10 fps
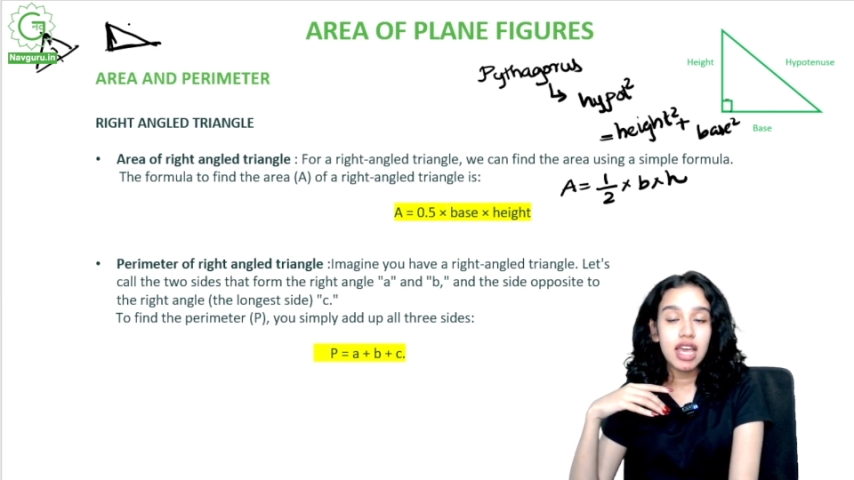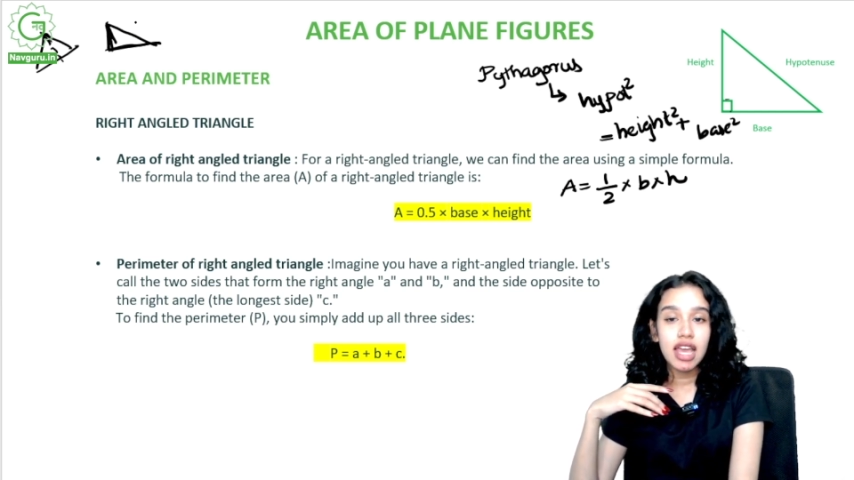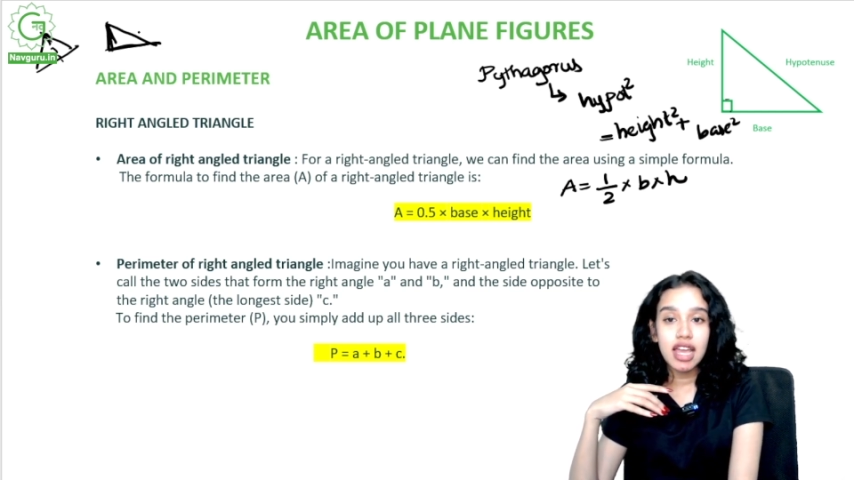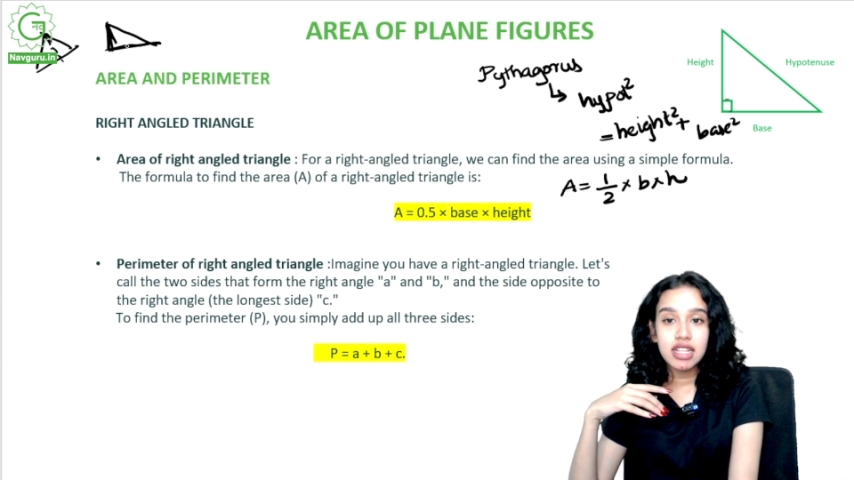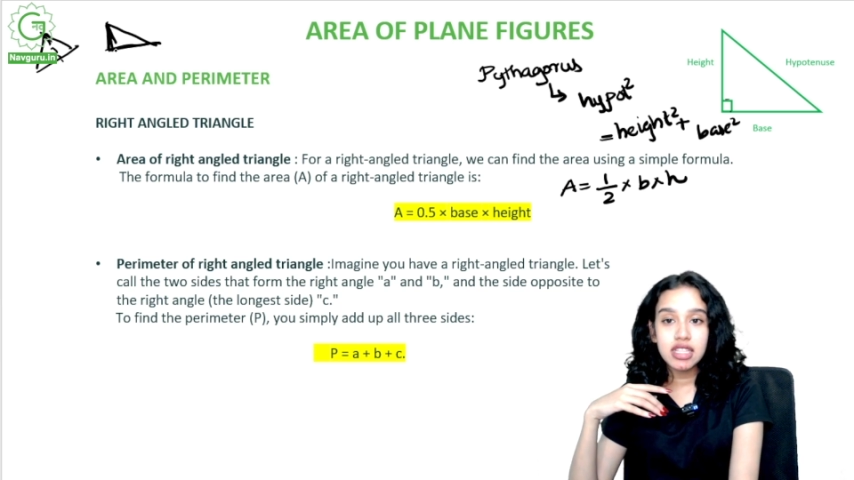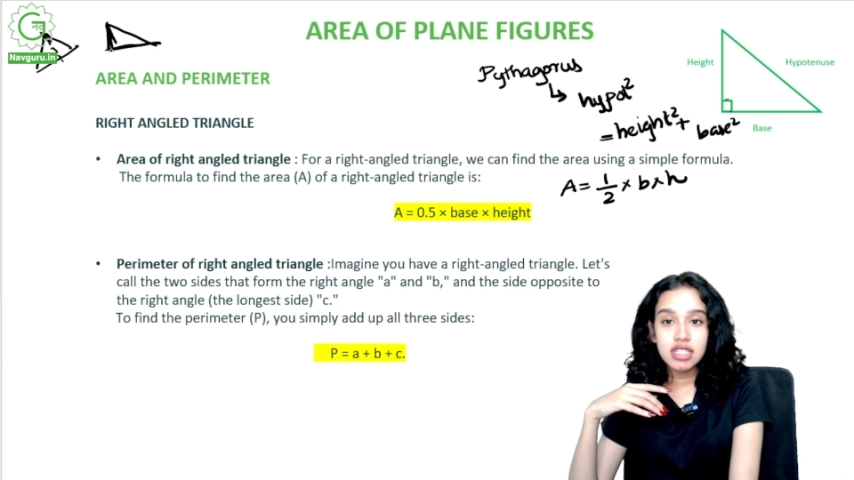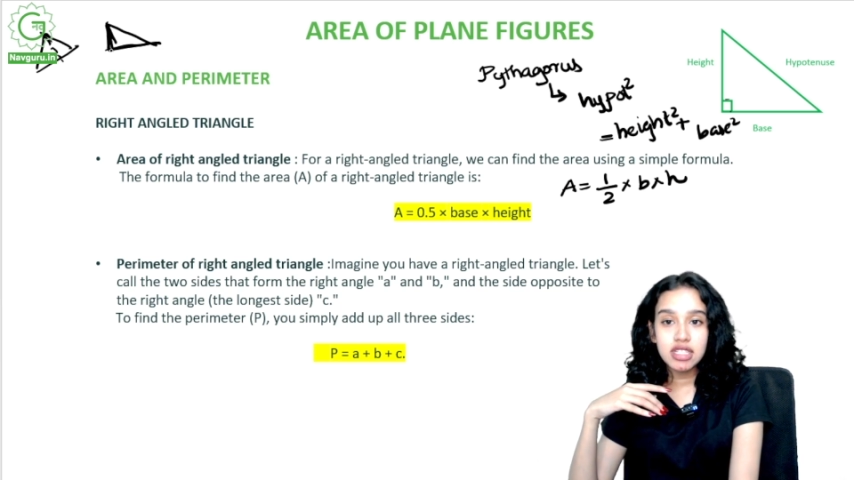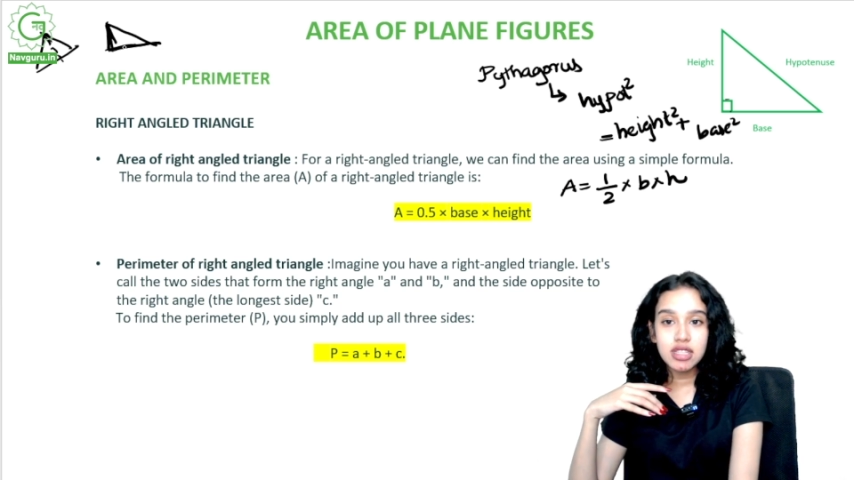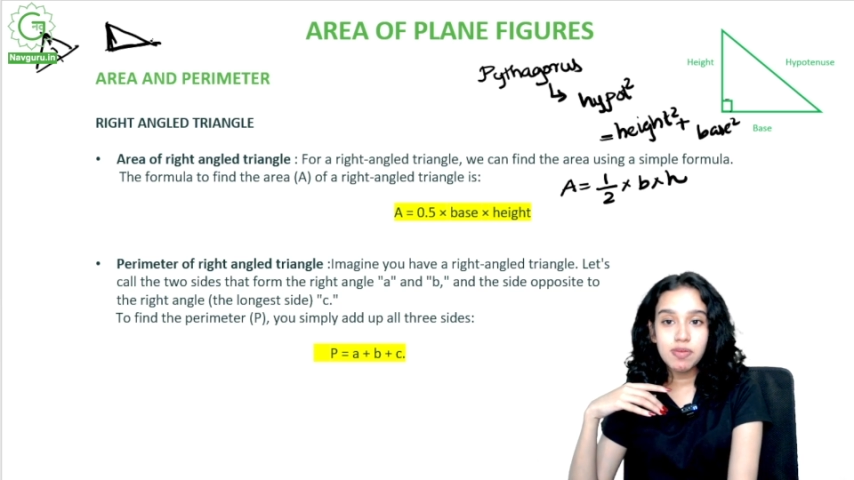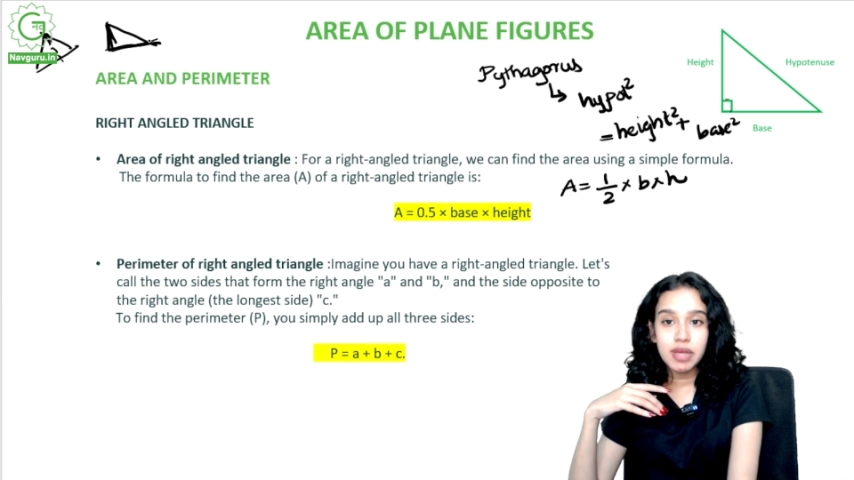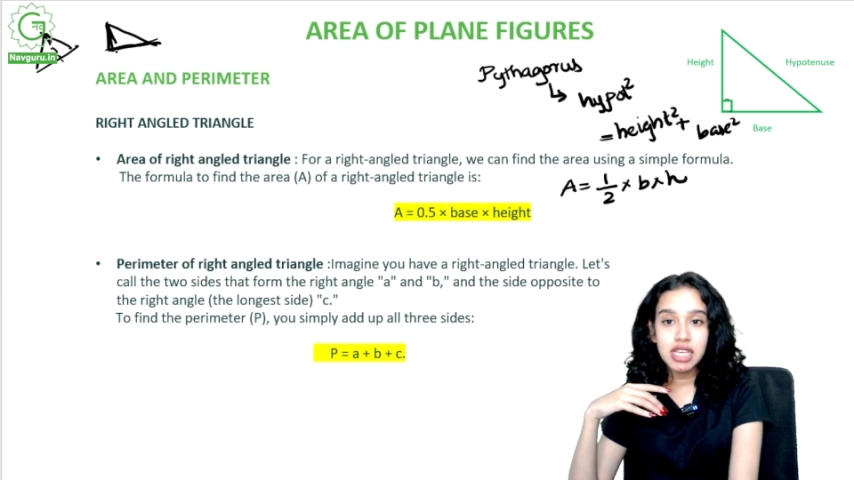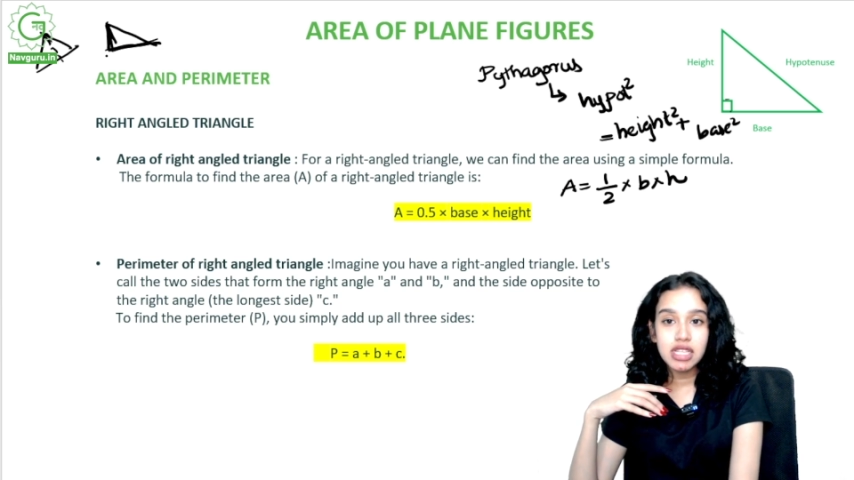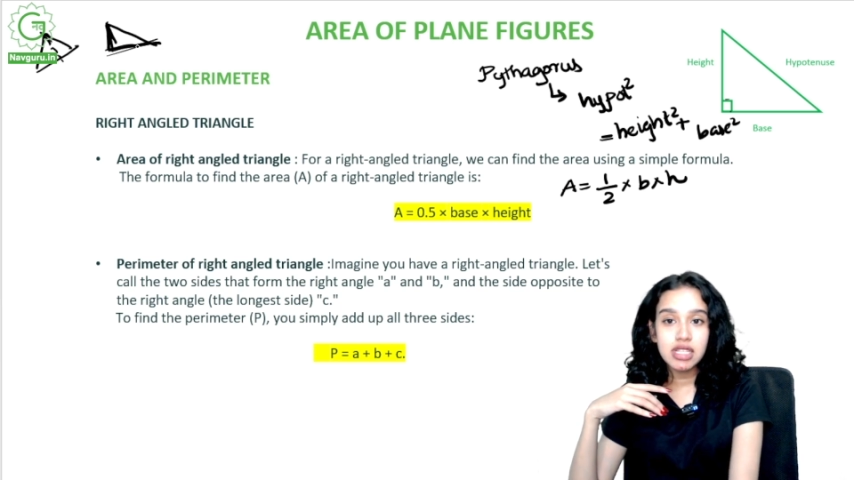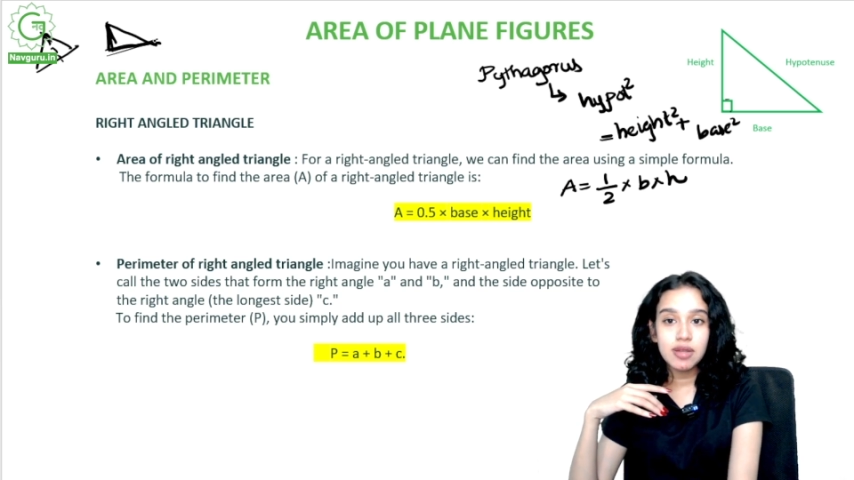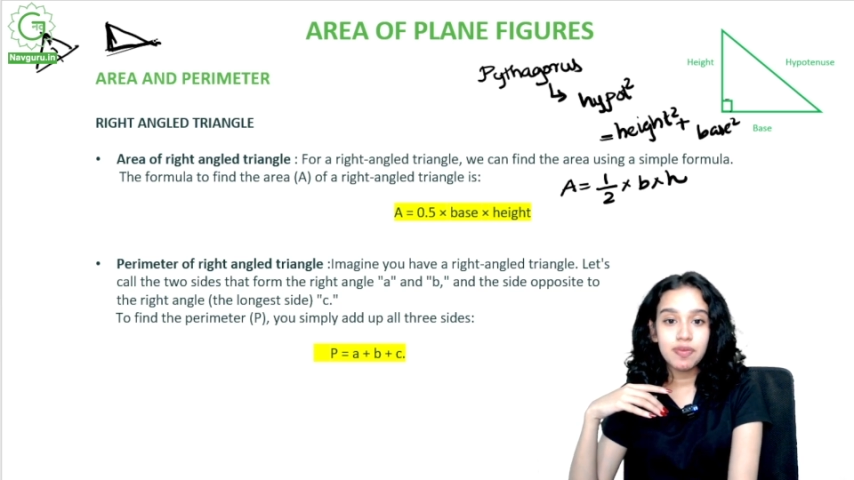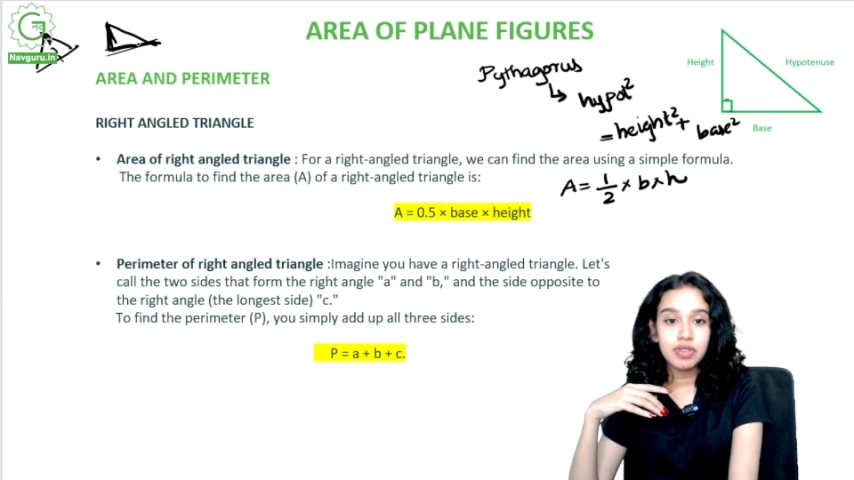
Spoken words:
and this is the base.